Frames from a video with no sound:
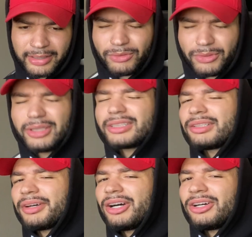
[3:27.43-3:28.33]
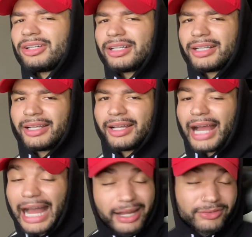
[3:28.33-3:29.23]
First of all,
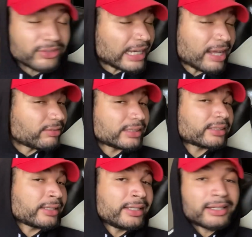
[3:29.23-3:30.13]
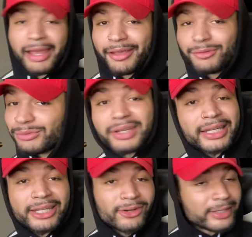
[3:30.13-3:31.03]
I've never seen a
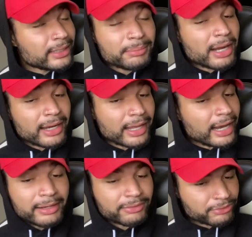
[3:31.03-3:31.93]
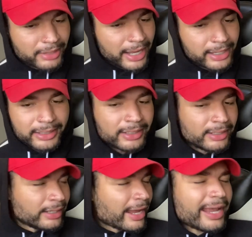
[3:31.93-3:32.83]
video in my life that
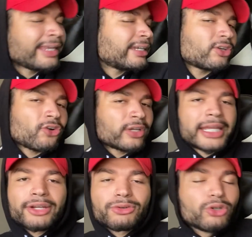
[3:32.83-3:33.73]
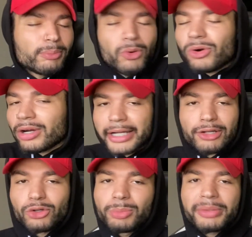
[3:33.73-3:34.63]
hated on a group or a
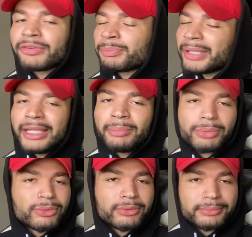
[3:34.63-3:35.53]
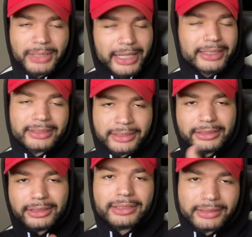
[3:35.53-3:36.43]
group of people, I guess I
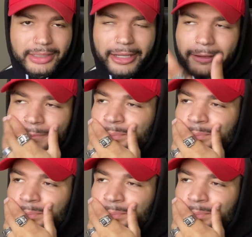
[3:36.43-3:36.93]
should say,